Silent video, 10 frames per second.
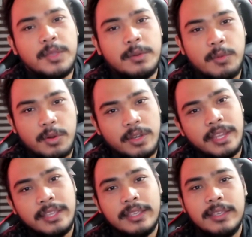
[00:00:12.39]
Good
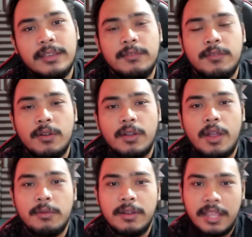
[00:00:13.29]
morning
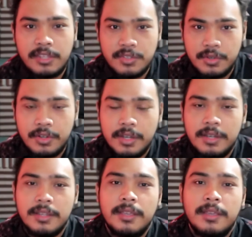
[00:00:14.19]
for our lecture,
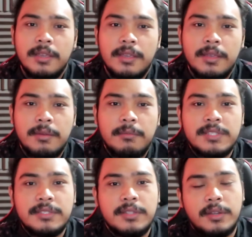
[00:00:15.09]

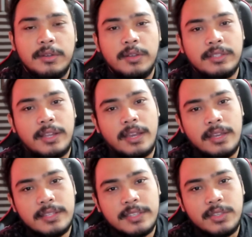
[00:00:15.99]
Mr. Dr.
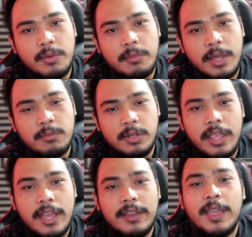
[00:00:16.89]
Andes Inyoman
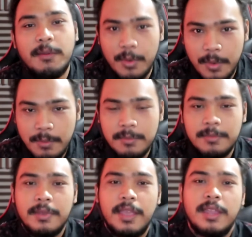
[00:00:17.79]
Mulyana M. Hum,
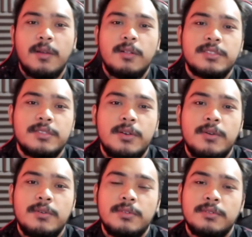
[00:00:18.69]
and
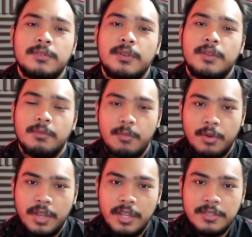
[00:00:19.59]
also good
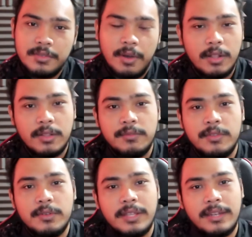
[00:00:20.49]
morning to all of
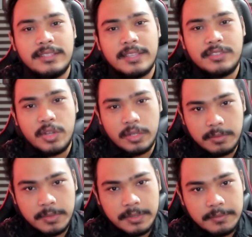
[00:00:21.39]
you ladies and
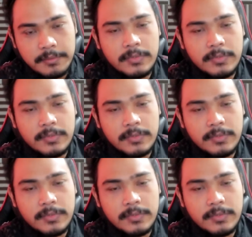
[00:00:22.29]
gentlemen.